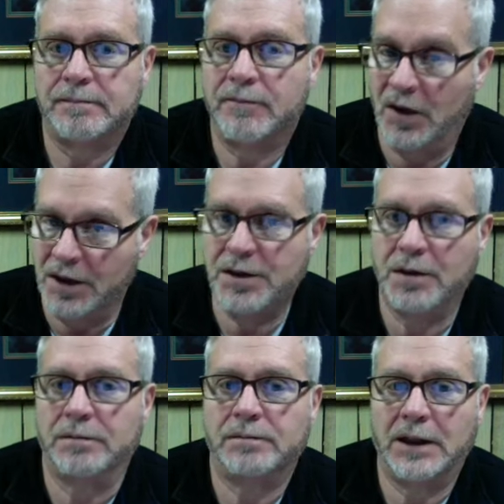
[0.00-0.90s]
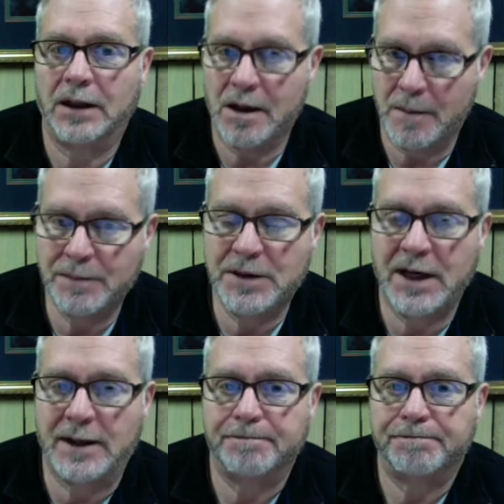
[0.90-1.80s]
very soon, it'll come up
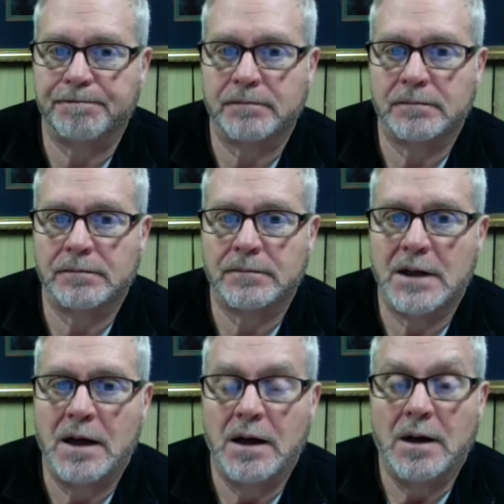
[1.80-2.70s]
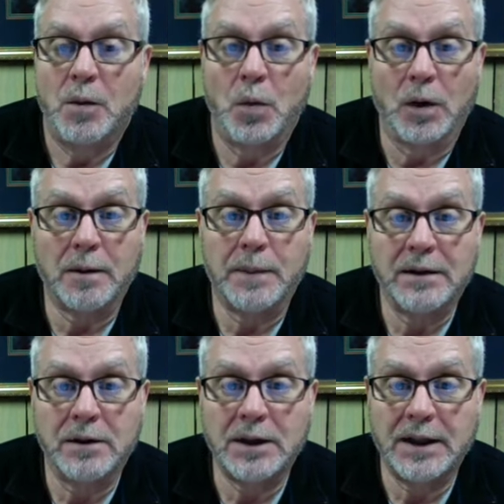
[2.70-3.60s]
today, we're going to be
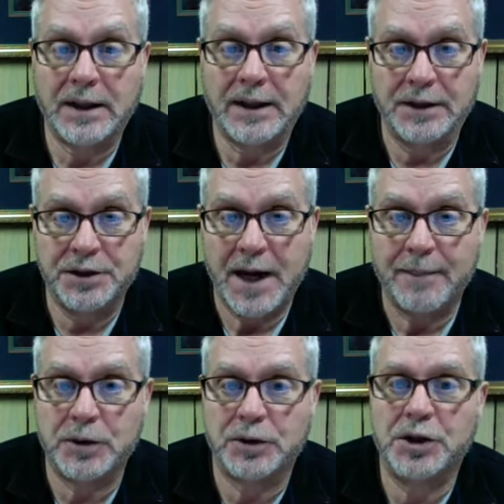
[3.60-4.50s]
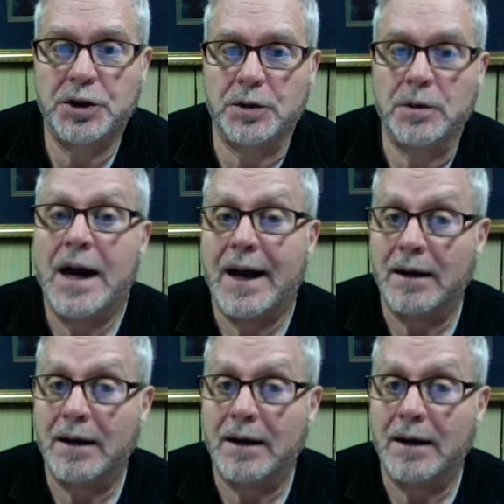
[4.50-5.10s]
looking in chapter 2,